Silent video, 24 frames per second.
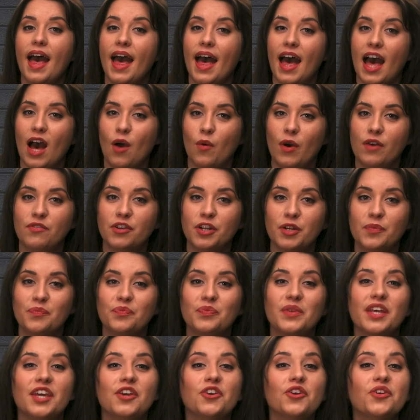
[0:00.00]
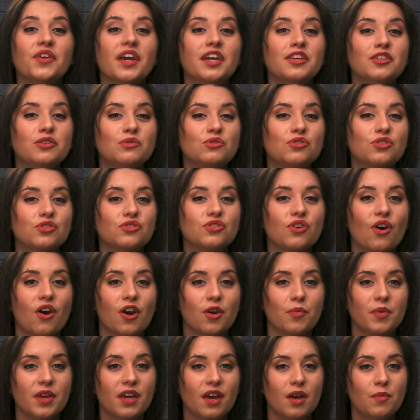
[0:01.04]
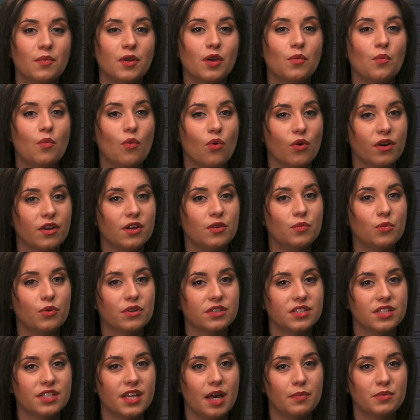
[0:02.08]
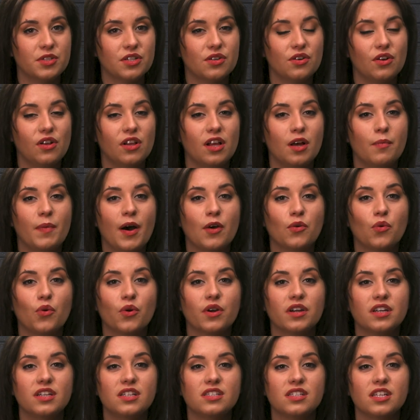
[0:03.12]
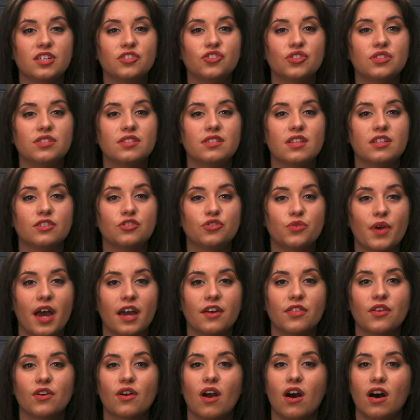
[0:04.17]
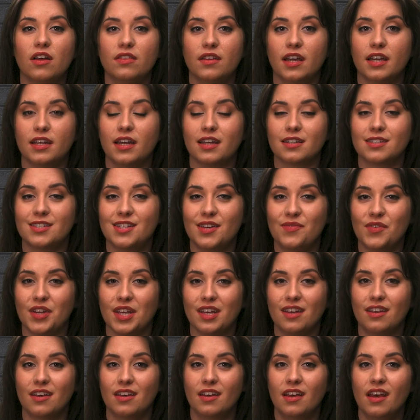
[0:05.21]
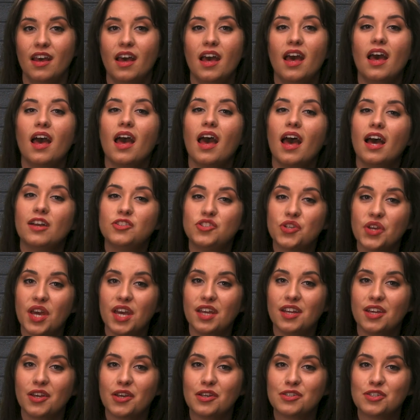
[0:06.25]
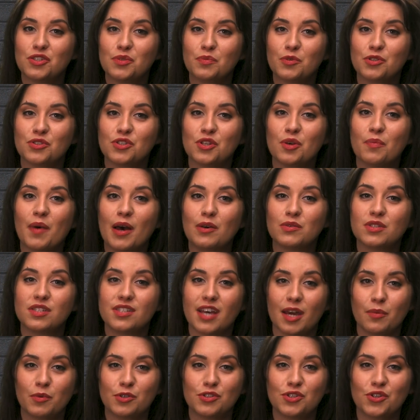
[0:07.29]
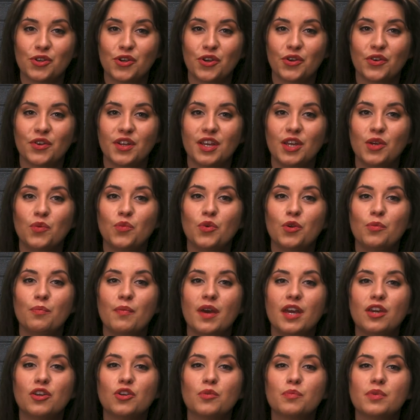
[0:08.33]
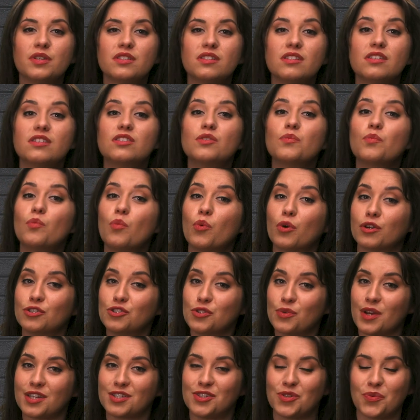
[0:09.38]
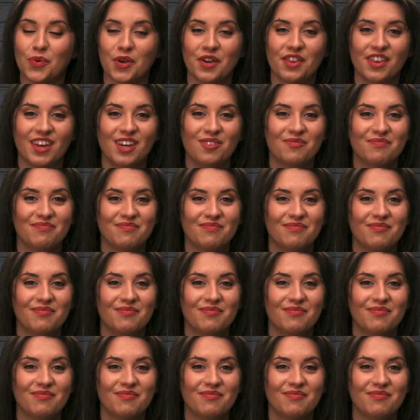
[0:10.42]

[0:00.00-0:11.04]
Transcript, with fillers: However, internet users are becoming more and more skeptical about organizations that track their online activity. Educating customers about cybersecurity will make your business more trustworthy.